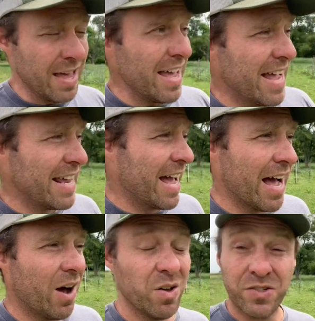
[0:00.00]

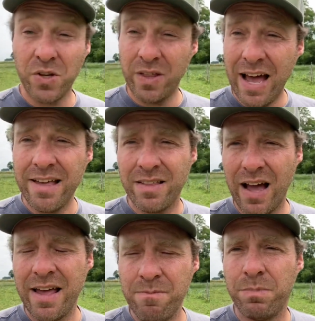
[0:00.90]
Anyhow, so that I,
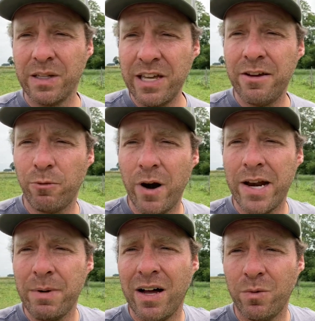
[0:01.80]
I believe we're at
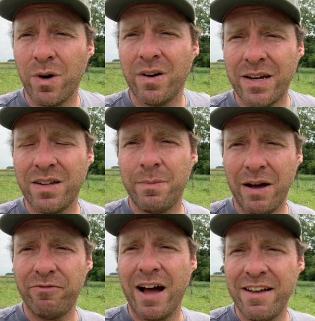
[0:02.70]
about, we're at about
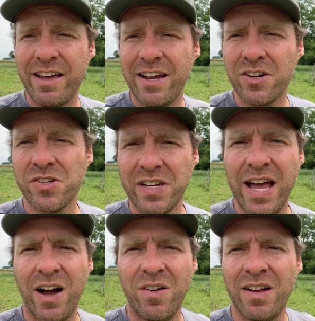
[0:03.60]
five acres
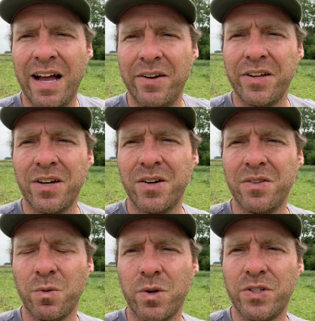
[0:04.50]
now out here
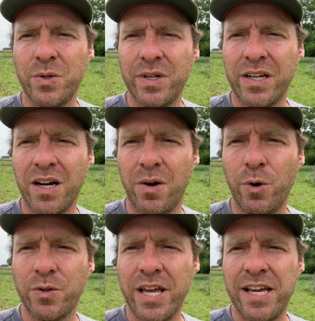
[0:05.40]
that we're doing
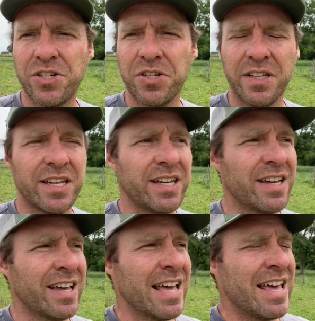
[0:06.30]
rotationally.
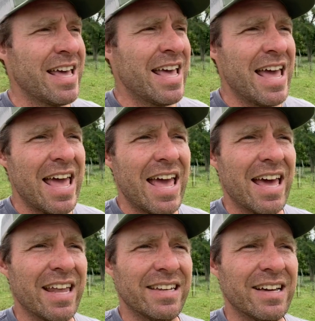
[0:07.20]

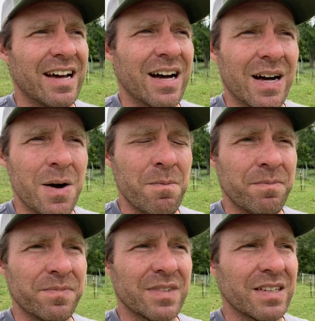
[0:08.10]
And um,
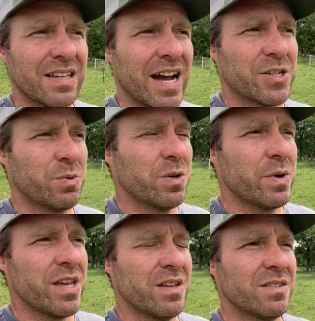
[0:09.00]
gosh, what do
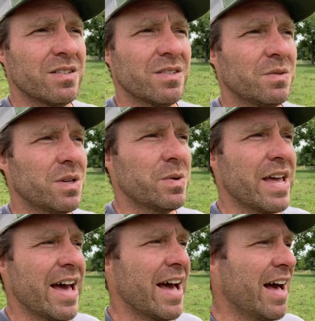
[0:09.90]
we, what do we
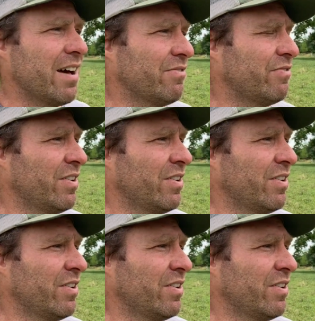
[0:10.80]
have?